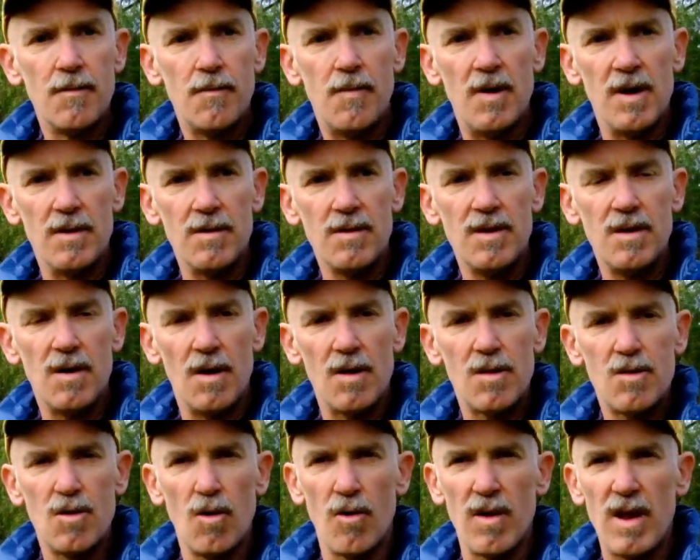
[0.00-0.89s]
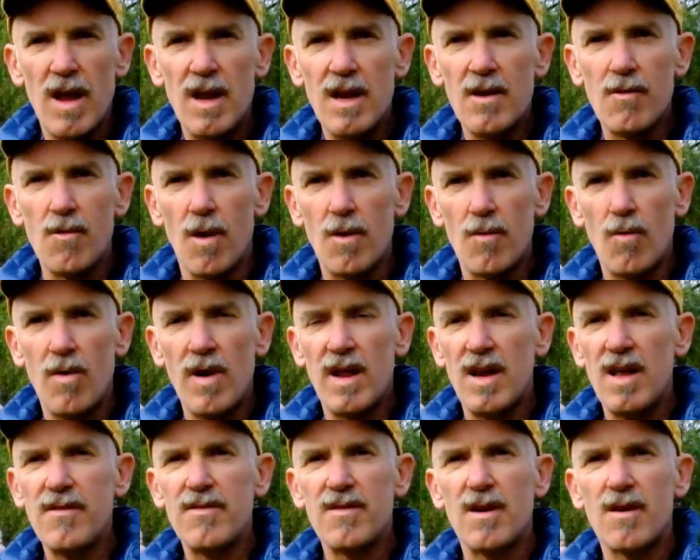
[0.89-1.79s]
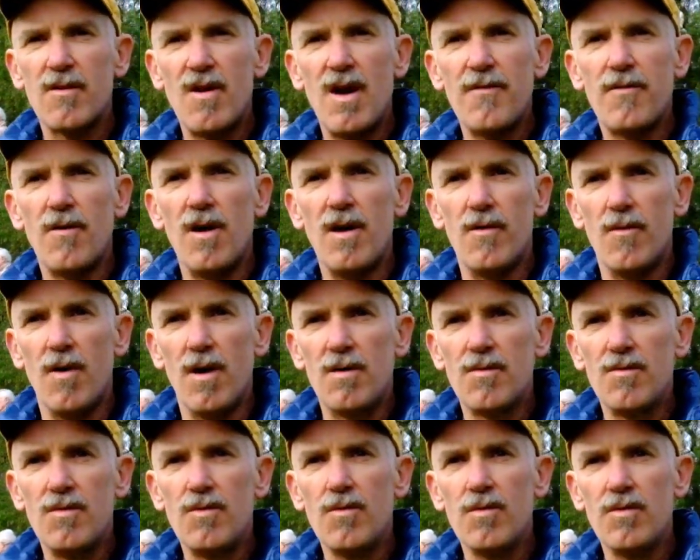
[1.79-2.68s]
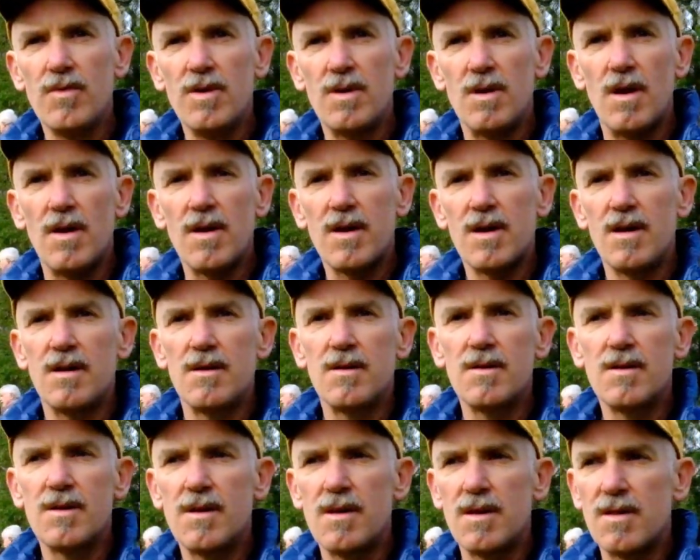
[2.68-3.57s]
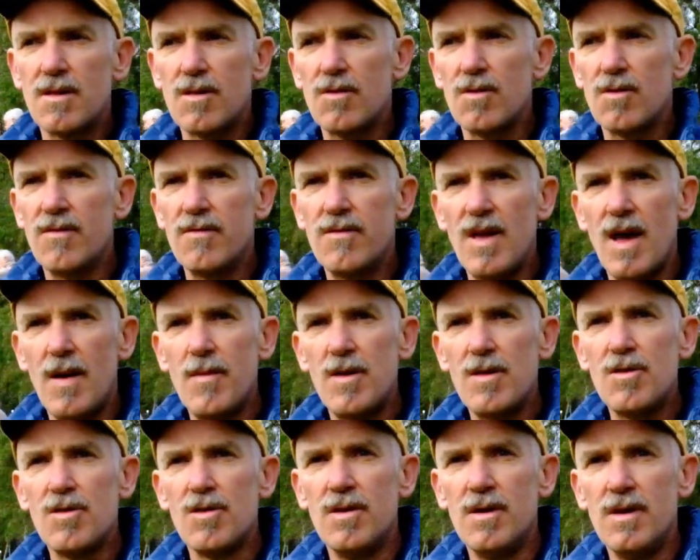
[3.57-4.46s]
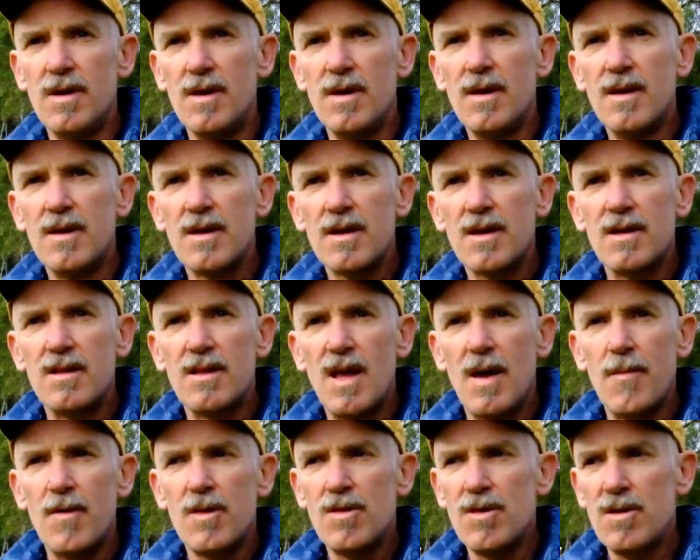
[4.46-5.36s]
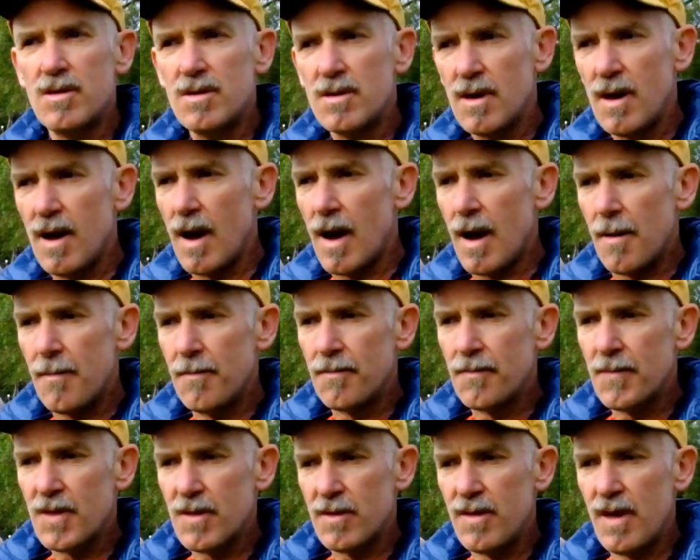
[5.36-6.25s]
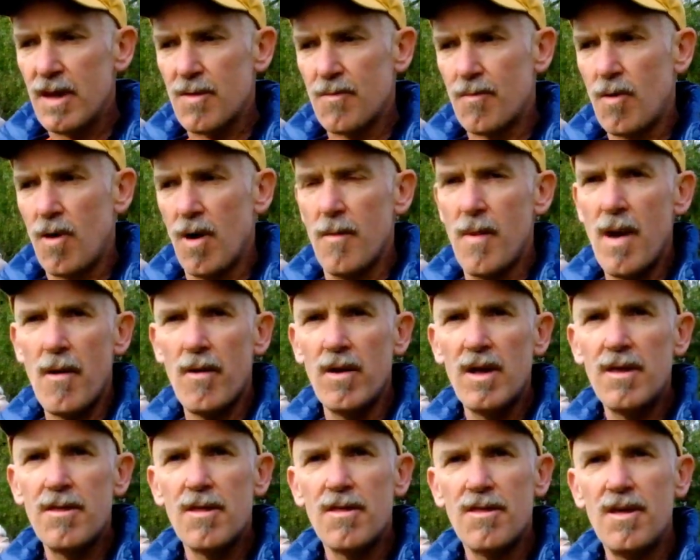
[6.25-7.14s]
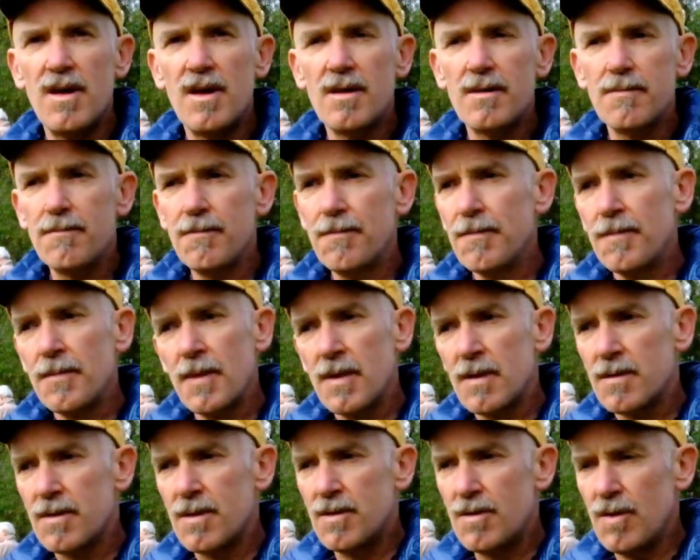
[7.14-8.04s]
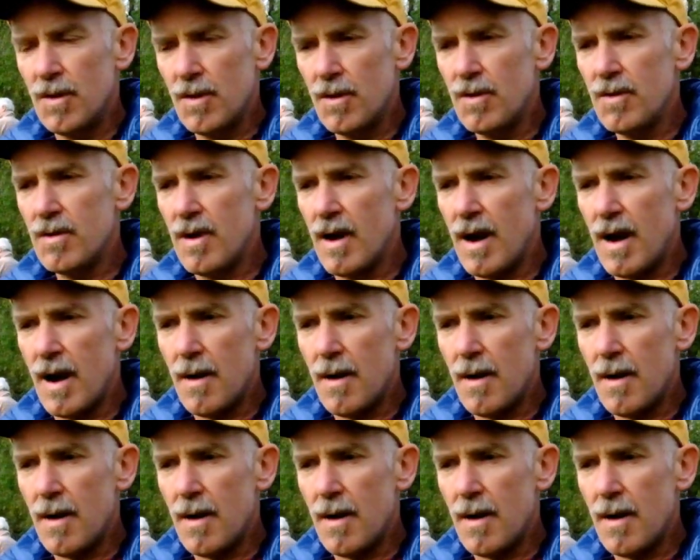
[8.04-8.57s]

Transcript: But you know, storing any rod wet, even a graphite rod, you know, can sort of damage it. So that's primarily the thing to do.